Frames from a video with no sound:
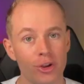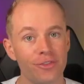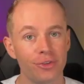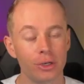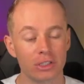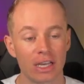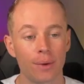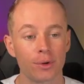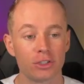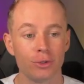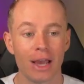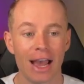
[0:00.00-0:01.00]
fields. I want
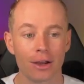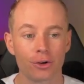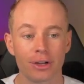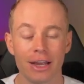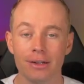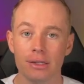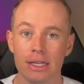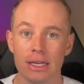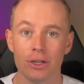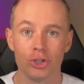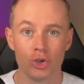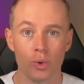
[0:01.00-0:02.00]
to aggregate
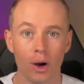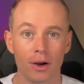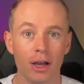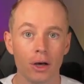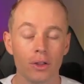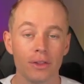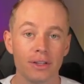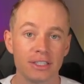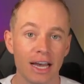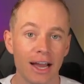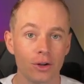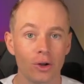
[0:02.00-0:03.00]
the URL, the
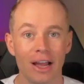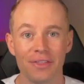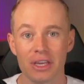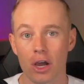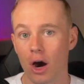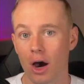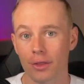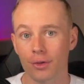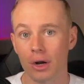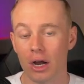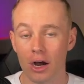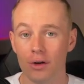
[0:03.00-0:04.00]
title, and the author
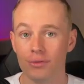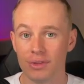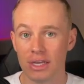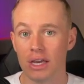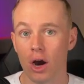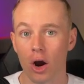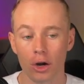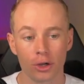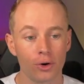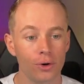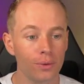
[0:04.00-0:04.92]
of the article.